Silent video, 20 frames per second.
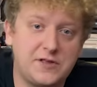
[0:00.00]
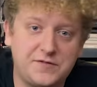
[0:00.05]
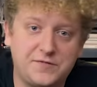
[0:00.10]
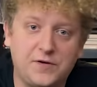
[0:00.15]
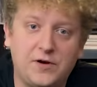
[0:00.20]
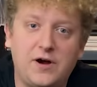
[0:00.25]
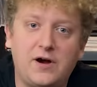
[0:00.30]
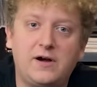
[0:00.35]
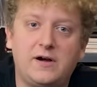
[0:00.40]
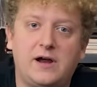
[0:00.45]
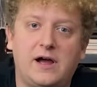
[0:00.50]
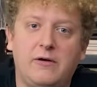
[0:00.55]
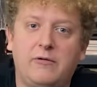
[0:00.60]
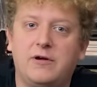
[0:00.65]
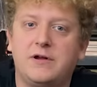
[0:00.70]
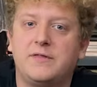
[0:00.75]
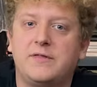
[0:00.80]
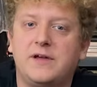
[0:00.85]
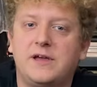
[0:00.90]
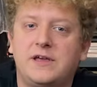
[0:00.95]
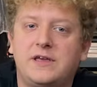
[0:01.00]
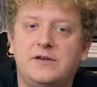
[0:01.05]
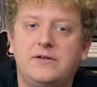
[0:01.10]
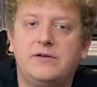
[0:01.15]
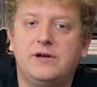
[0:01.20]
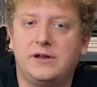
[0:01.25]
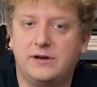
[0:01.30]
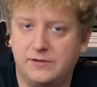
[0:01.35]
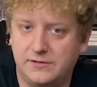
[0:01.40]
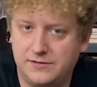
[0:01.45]
far, I want to thank you
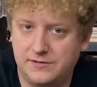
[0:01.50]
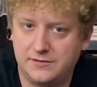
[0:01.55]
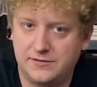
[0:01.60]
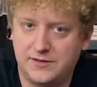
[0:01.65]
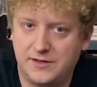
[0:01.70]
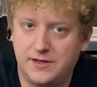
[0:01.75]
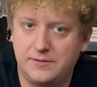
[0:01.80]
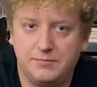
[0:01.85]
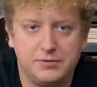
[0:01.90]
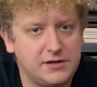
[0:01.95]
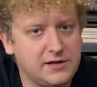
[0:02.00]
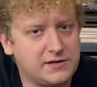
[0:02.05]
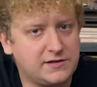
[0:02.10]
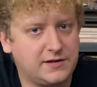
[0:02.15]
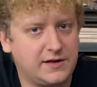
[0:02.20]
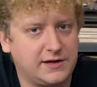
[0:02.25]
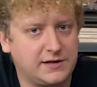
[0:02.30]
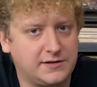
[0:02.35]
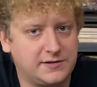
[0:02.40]
and also say please like and